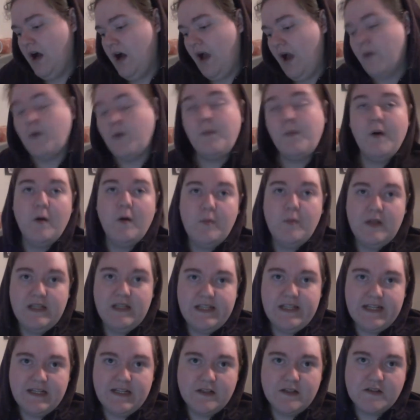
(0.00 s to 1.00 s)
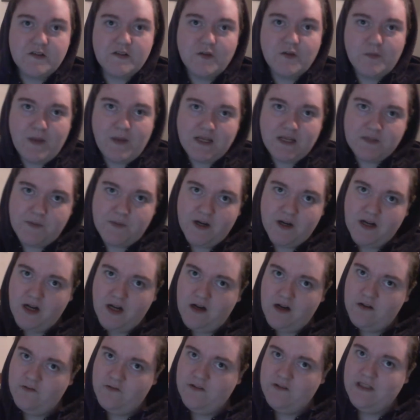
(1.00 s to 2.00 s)
pop a link to the Major
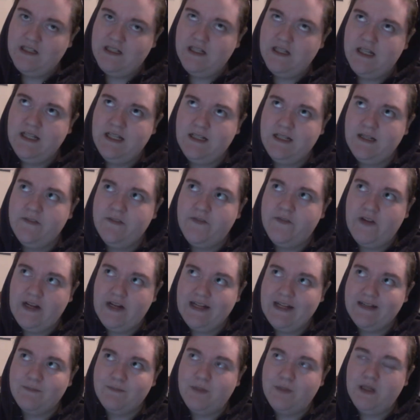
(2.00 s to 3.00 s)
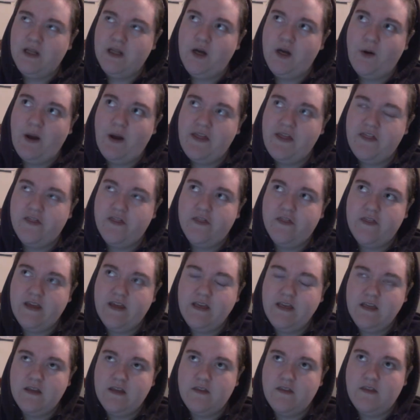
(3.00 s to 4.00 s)
Arcana in the link below. I
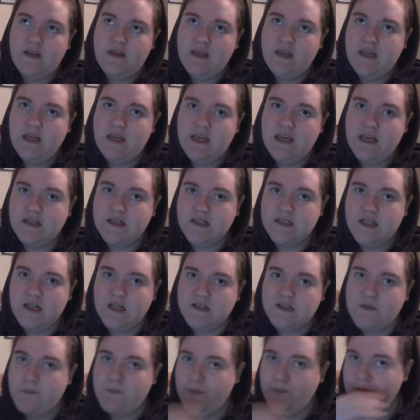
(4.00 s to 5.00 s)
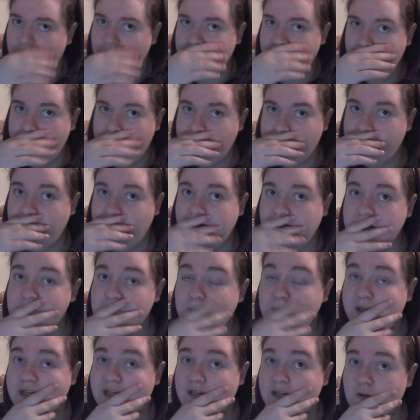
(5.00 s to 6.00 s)
think the Kickstarter might have finished
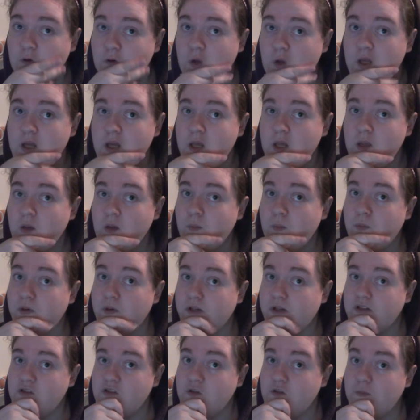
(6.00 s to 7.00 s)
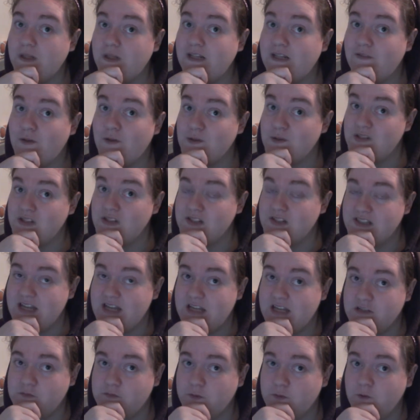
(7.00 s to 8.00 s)
by now, but I do believe it's
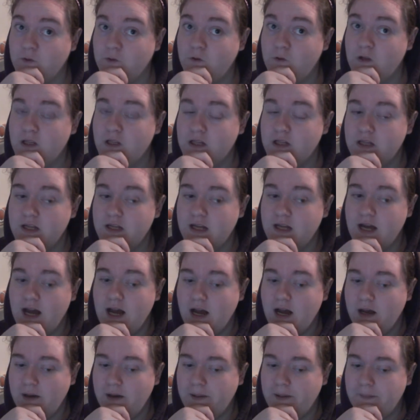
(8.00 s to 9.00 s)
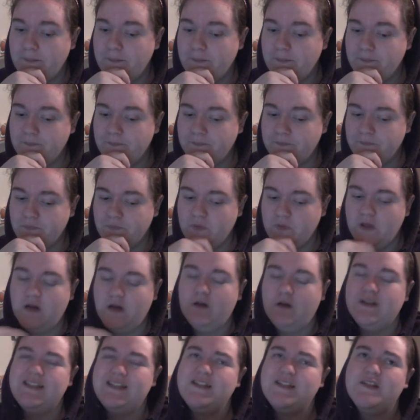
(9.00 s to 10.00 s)
successful. Oh,
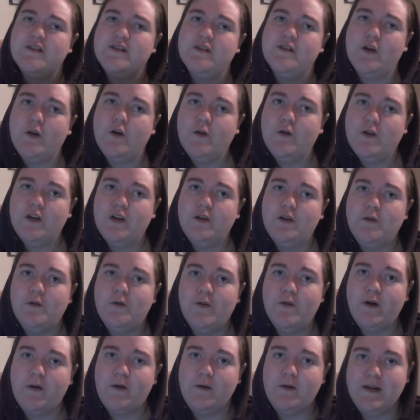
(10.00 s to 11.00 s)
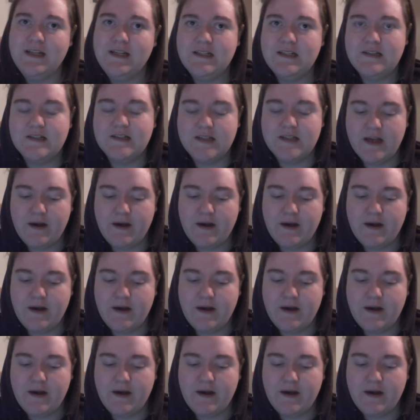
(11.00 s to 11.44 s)
it's so cute though. It's